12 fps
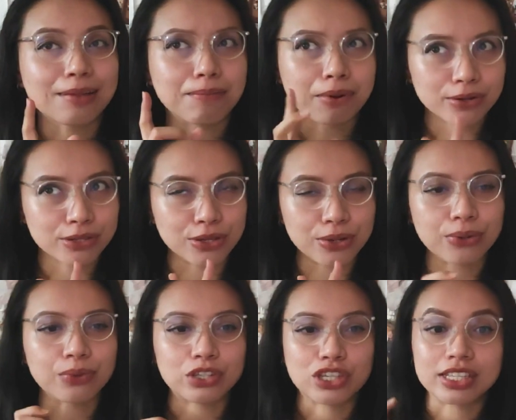book 2,
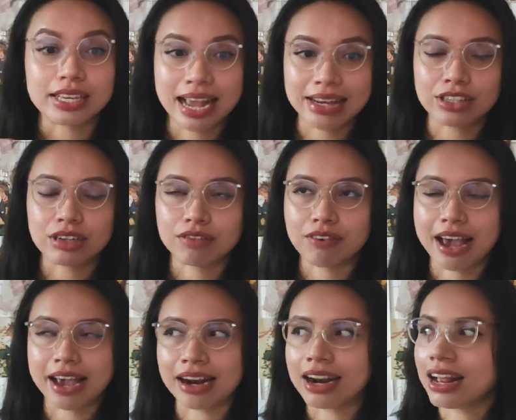which is Catching
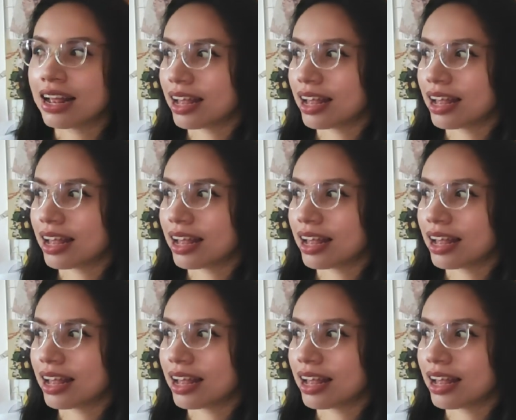Fire,